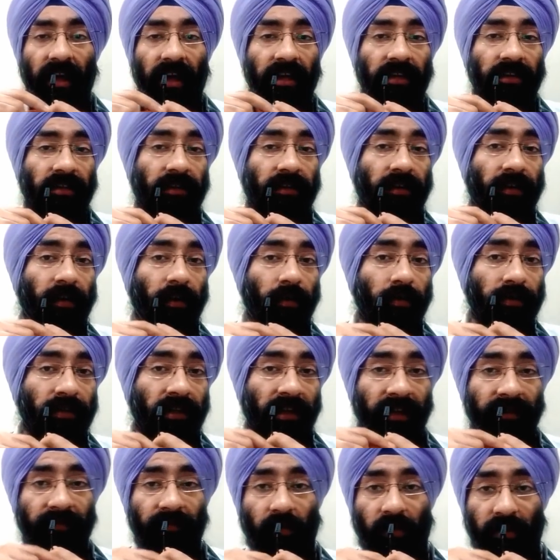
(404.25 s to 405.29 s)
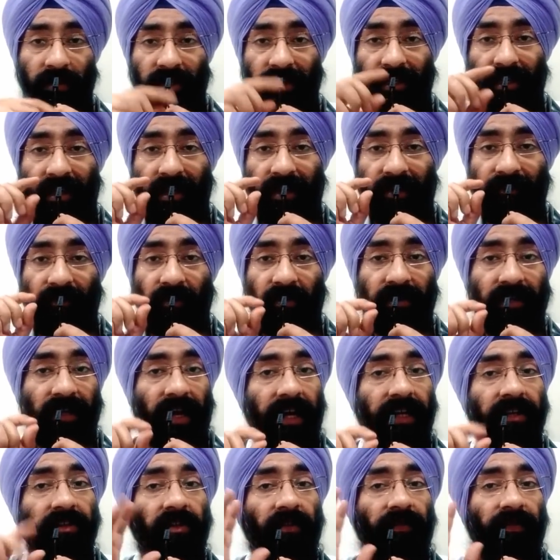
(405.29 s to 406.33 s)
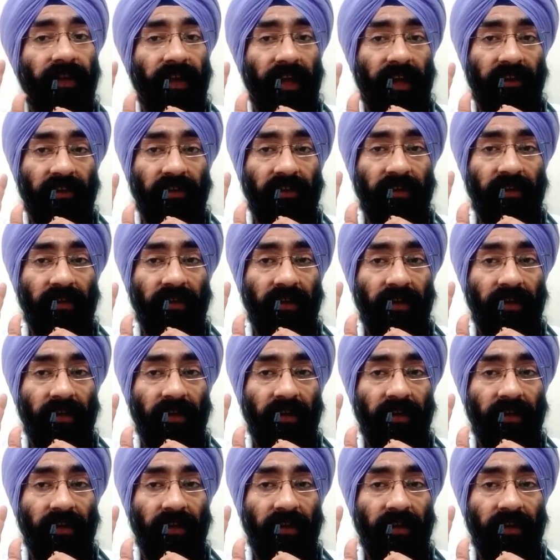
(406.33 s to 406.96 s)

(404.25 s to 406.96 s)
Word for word: is closely watched for signs of reaction,